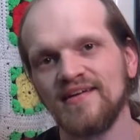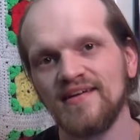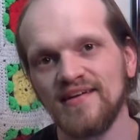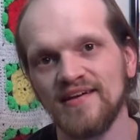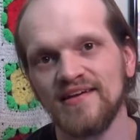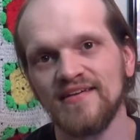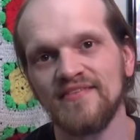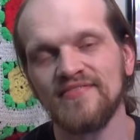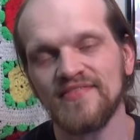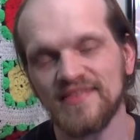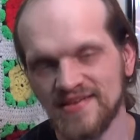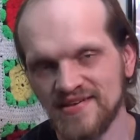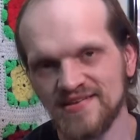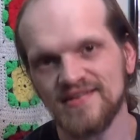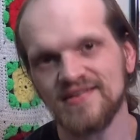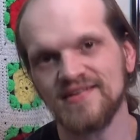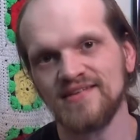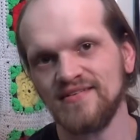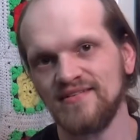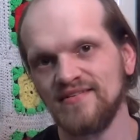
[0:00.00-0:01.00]
in the
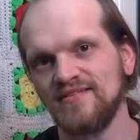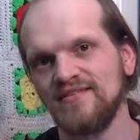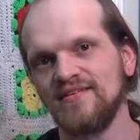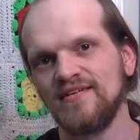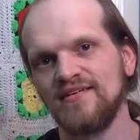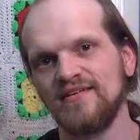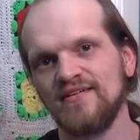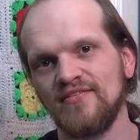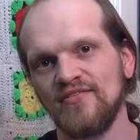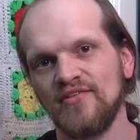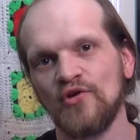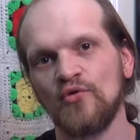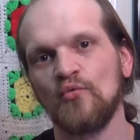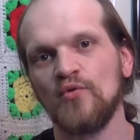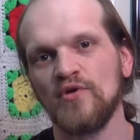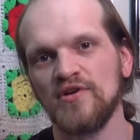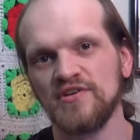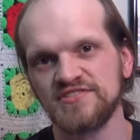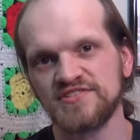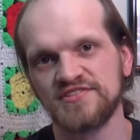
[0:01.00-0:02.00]
end, their
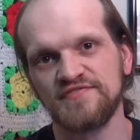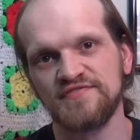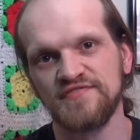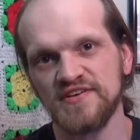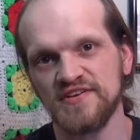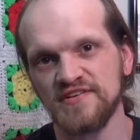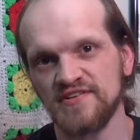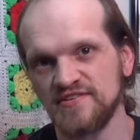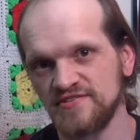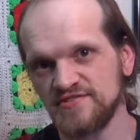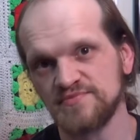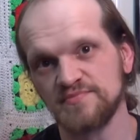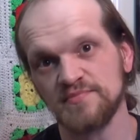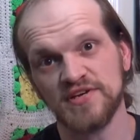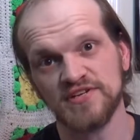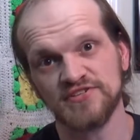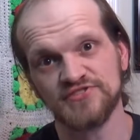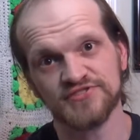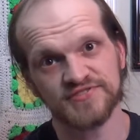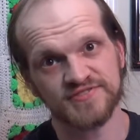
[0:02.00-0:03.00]
worst fears
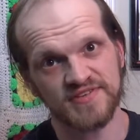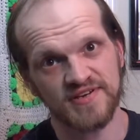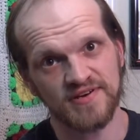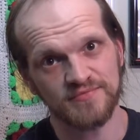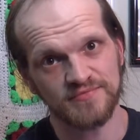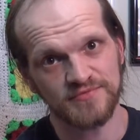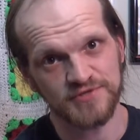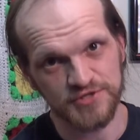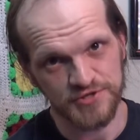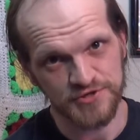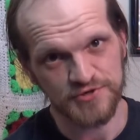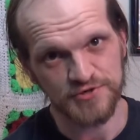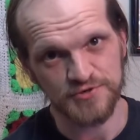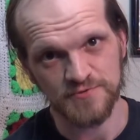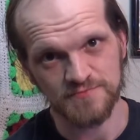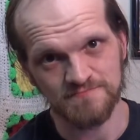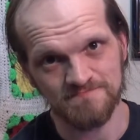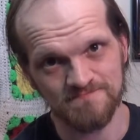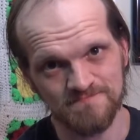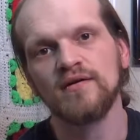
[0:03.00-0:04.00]
may just come
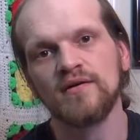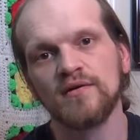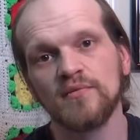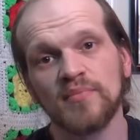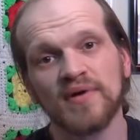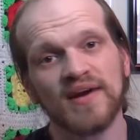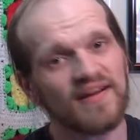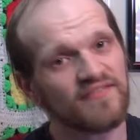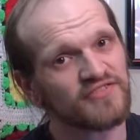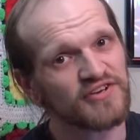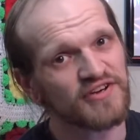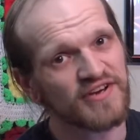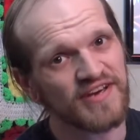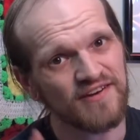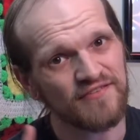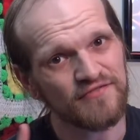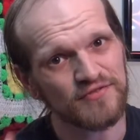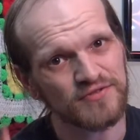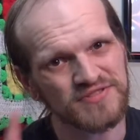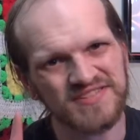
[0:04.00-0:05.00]
true. But after
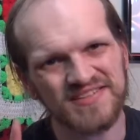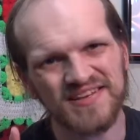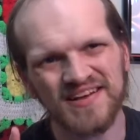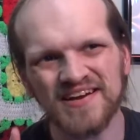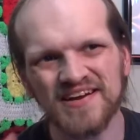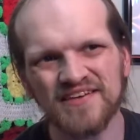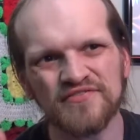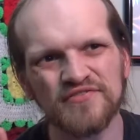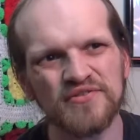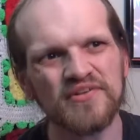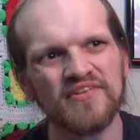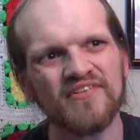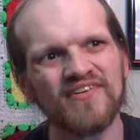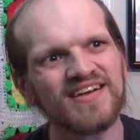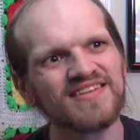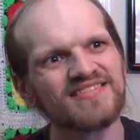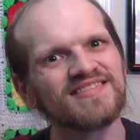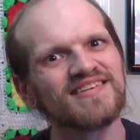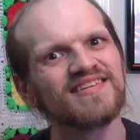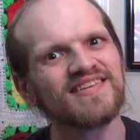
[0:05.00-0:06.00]
careful study, I've
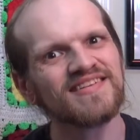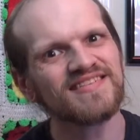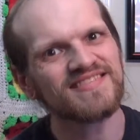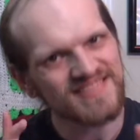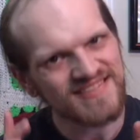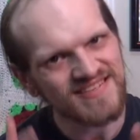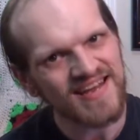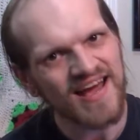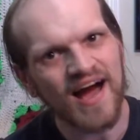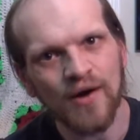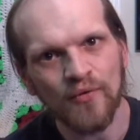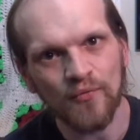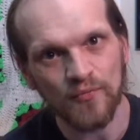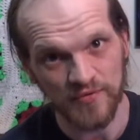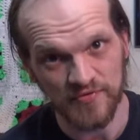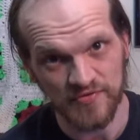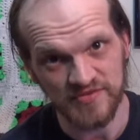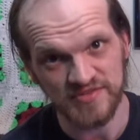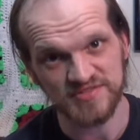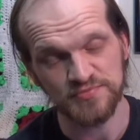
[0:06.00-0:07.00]
realized that that's not
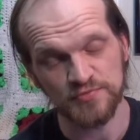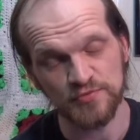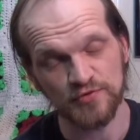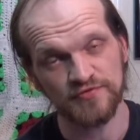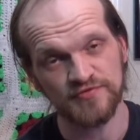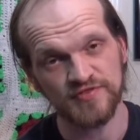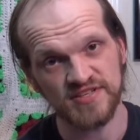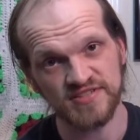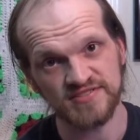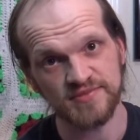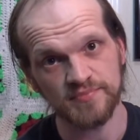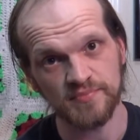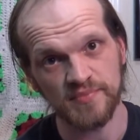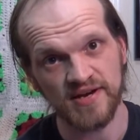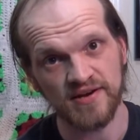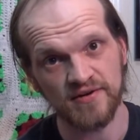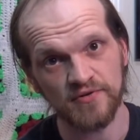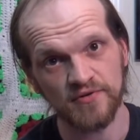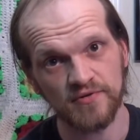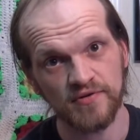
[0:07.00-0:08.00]
what this movie is
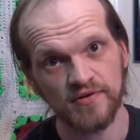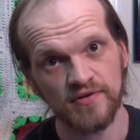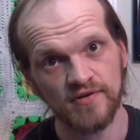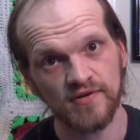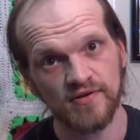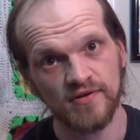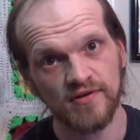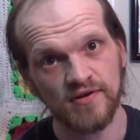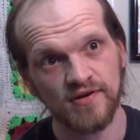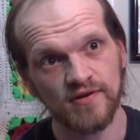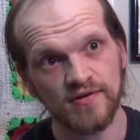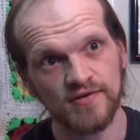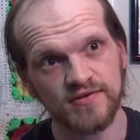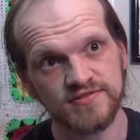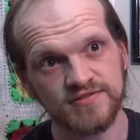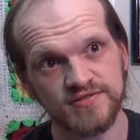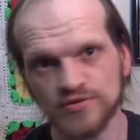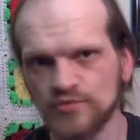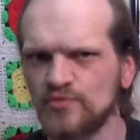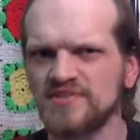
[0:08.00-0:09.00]
about.
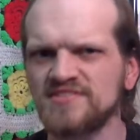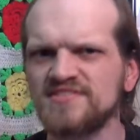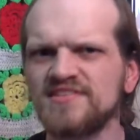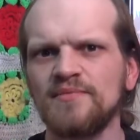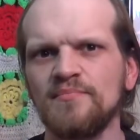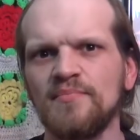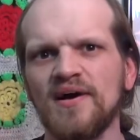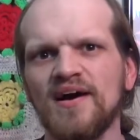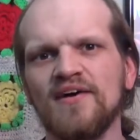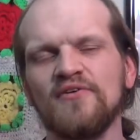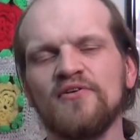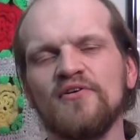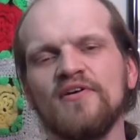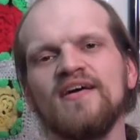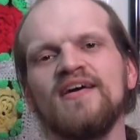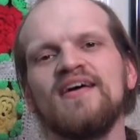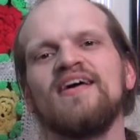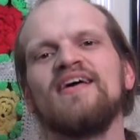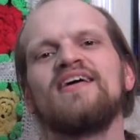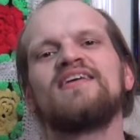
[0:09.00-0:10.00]
So what's it about?
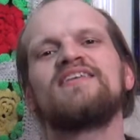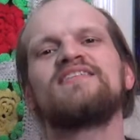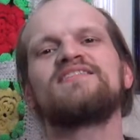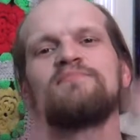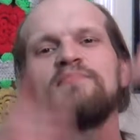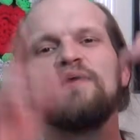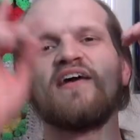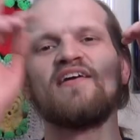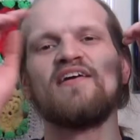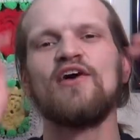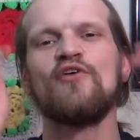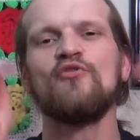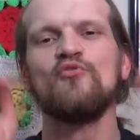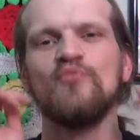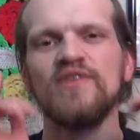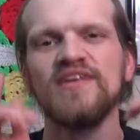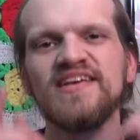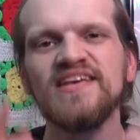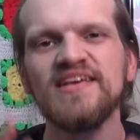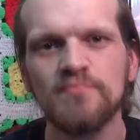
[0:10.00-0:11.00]
It's about how
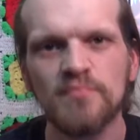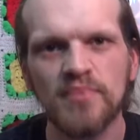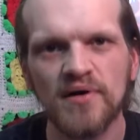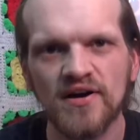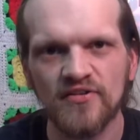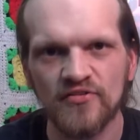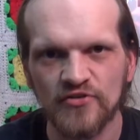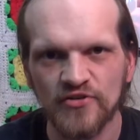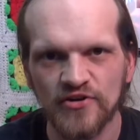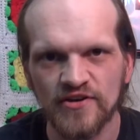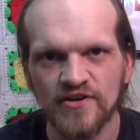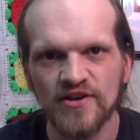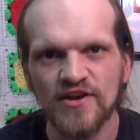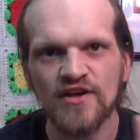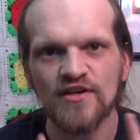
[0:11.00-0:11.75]
Ricky Butler